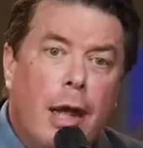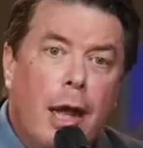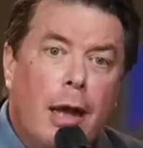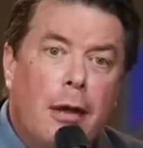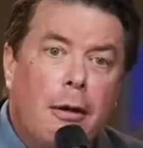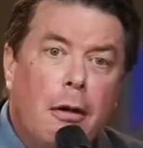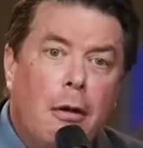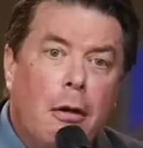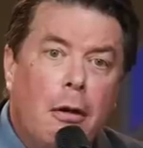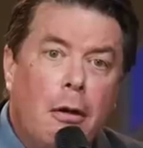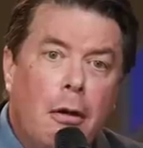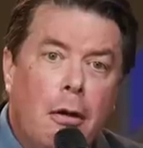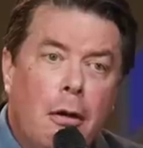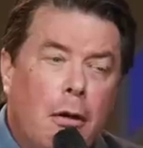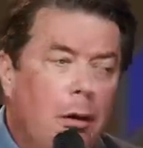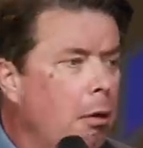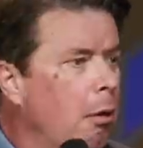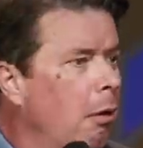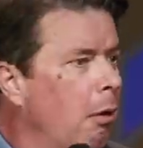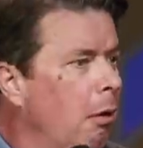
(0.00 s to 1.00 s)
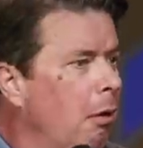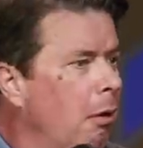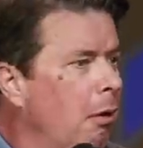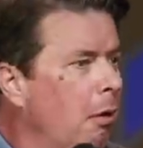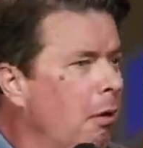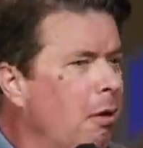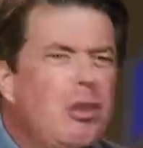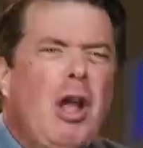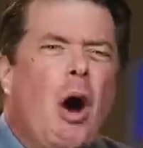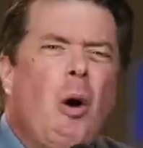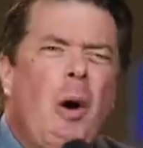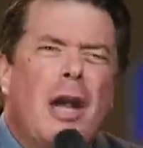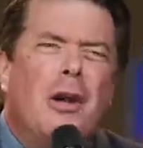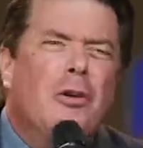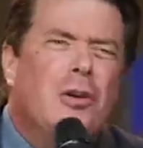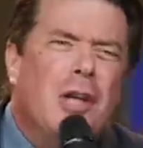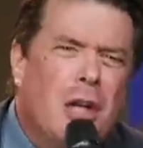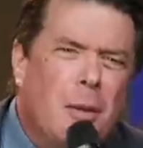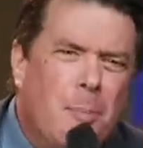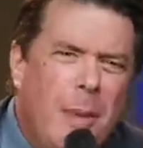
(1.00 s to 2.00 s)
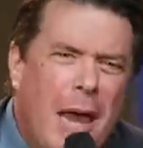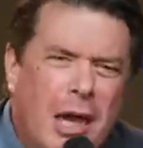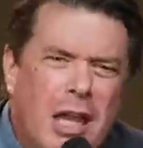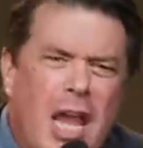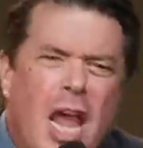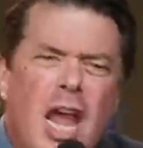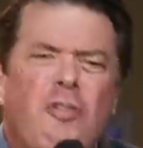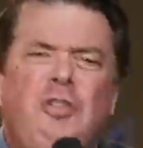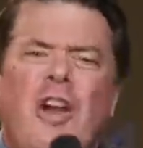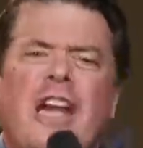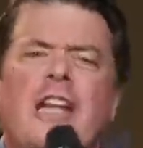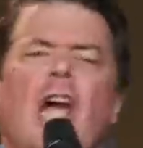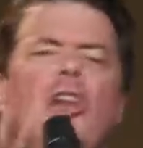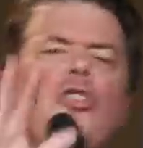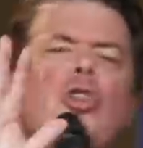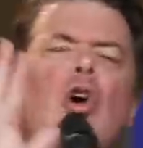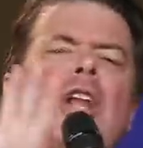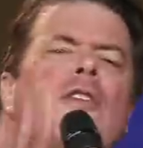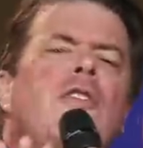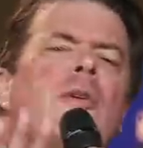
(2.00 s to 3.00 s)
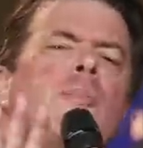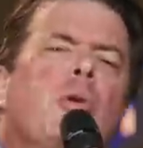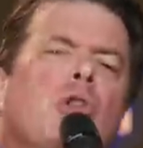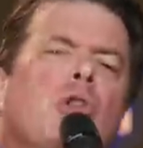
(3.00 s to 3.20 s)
that? No, I don't need a bag. In fact, don't even